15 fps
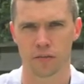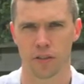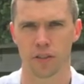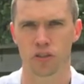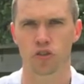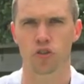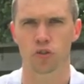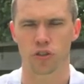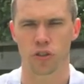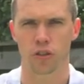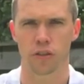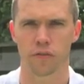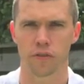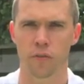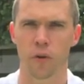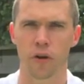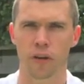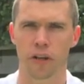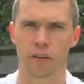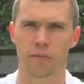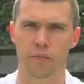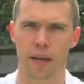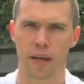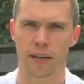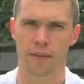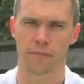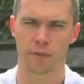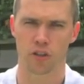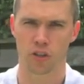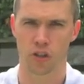the structure of your body,
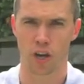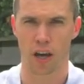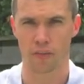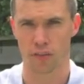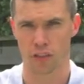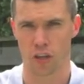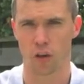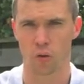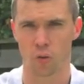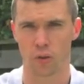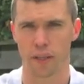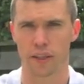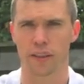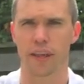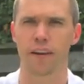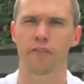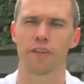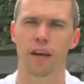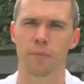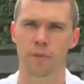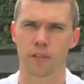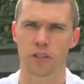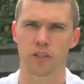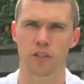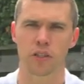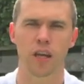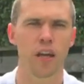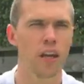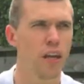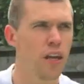because you're not having to hold it in that flat position.
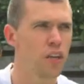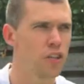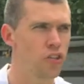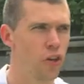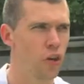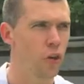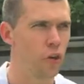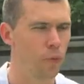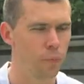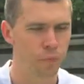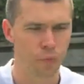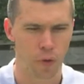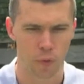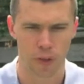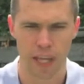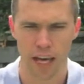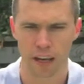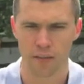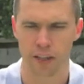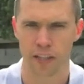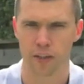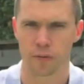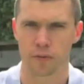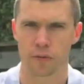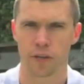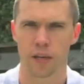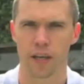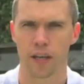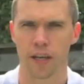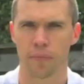So with the elevated
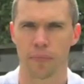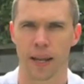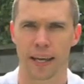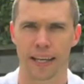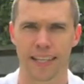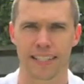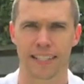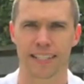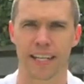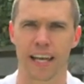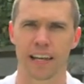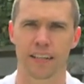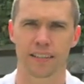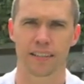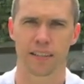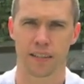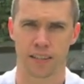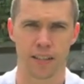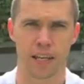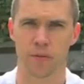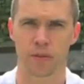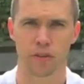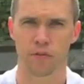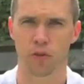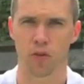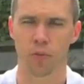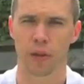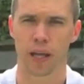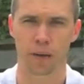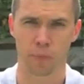plank, it's exactly the same as the full
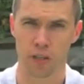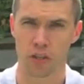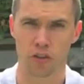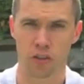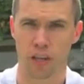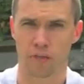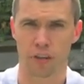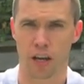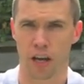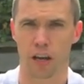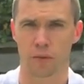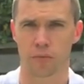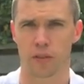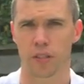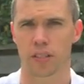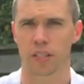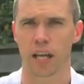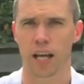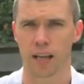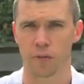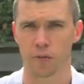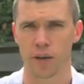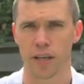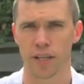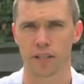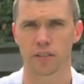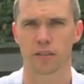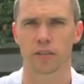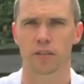plank, but you just have your arms on a slightly raised